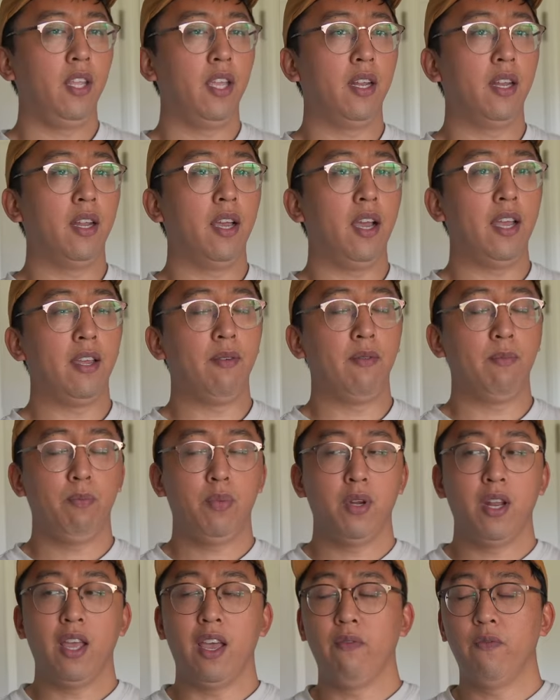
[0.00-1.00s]
And I
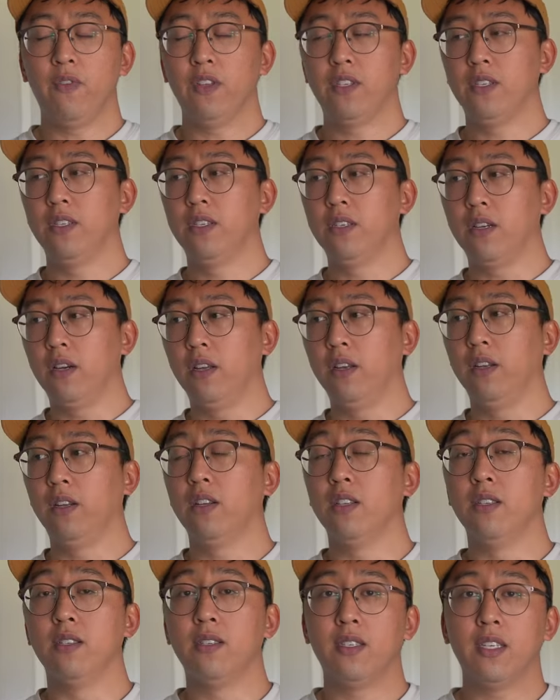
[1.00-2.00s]
put an emphasis on
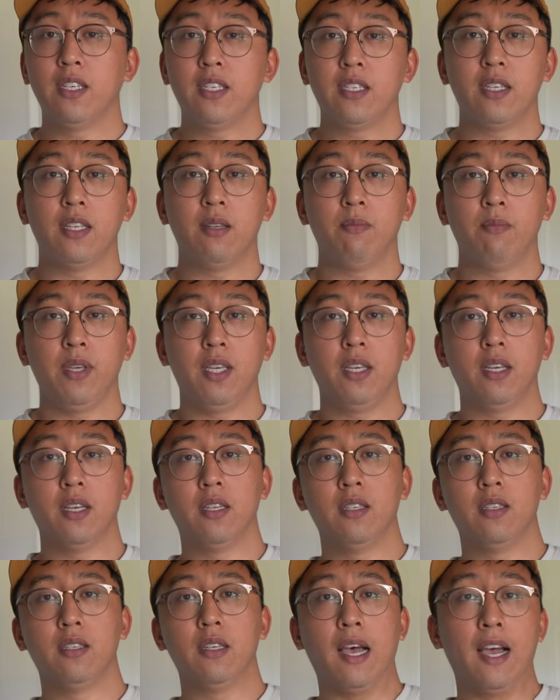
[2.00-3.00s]
consistent
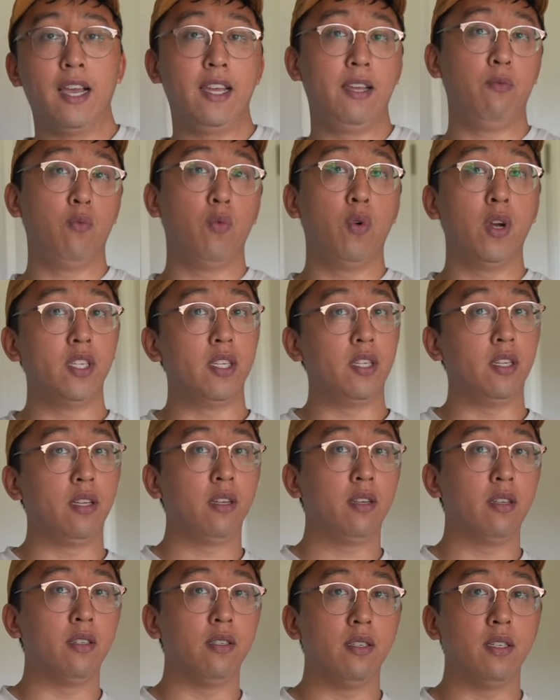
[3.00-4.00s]
because I
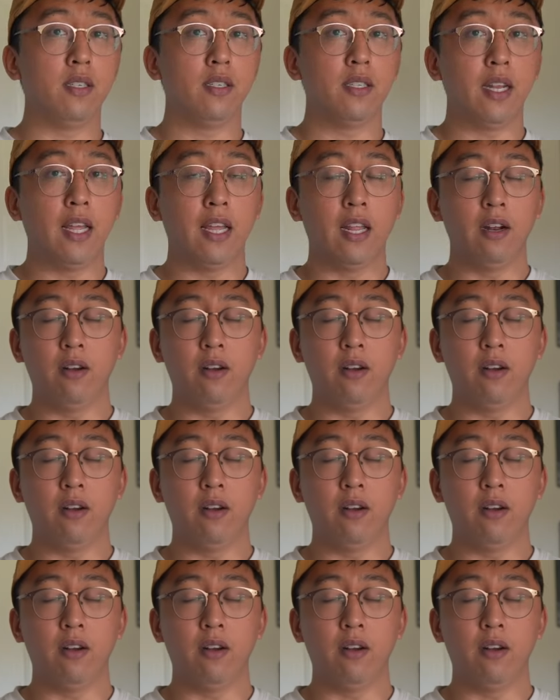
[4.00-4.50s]
wasn't consistent at